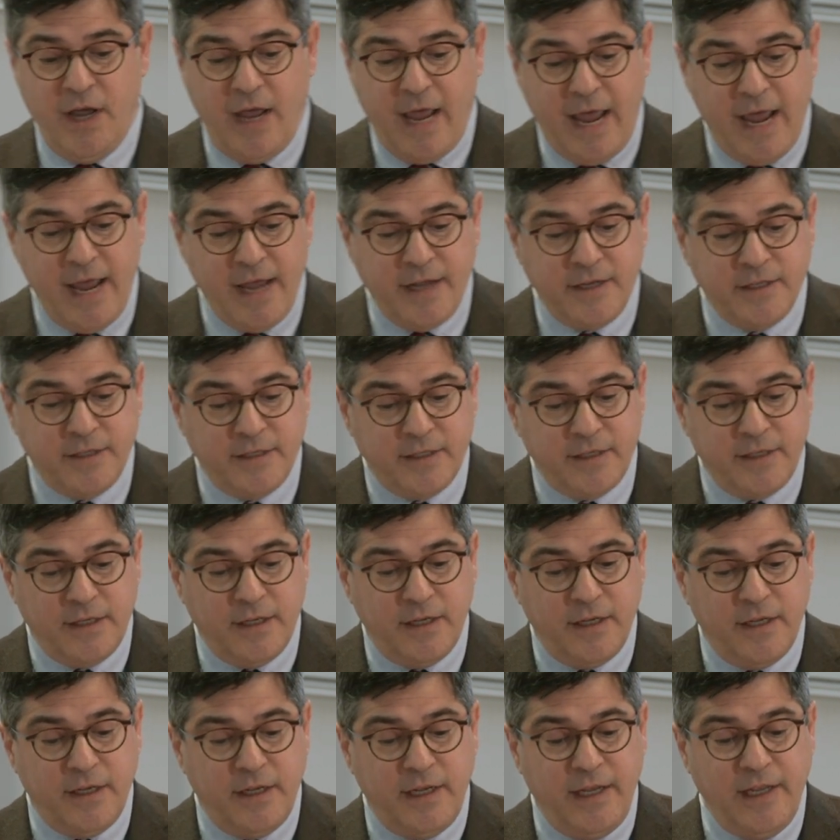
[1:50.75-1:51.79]
and
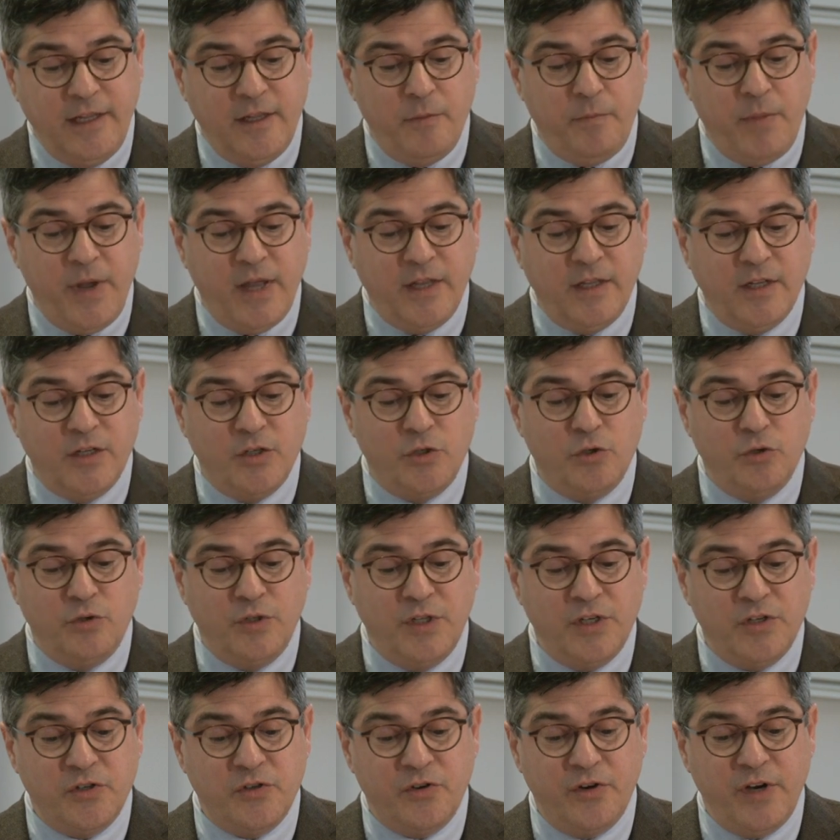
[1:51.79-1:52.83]
independent
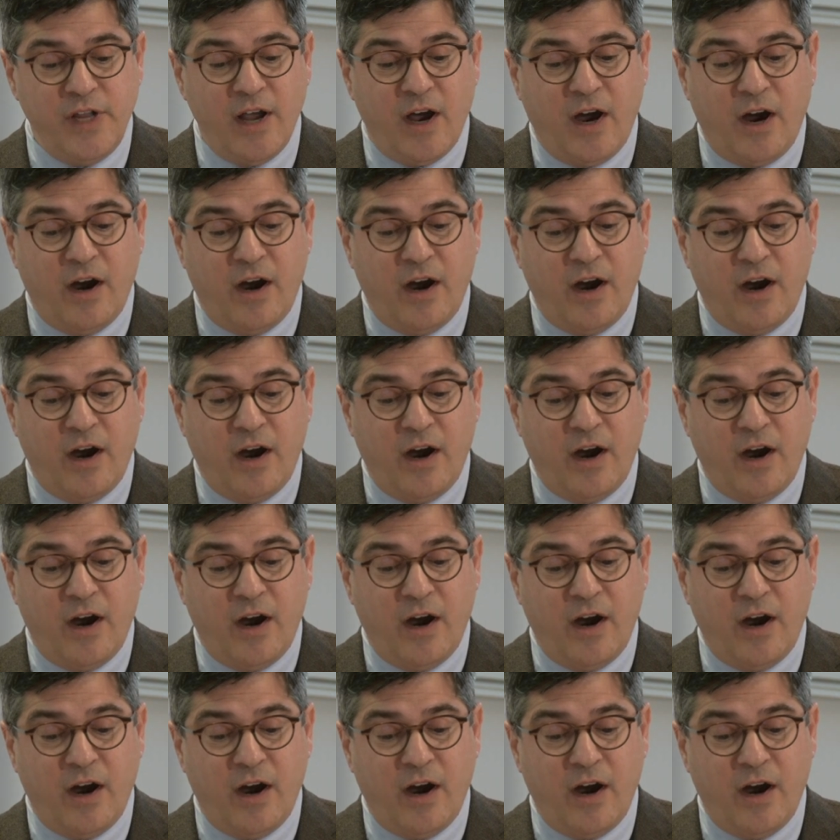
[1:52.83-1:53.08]
judiciary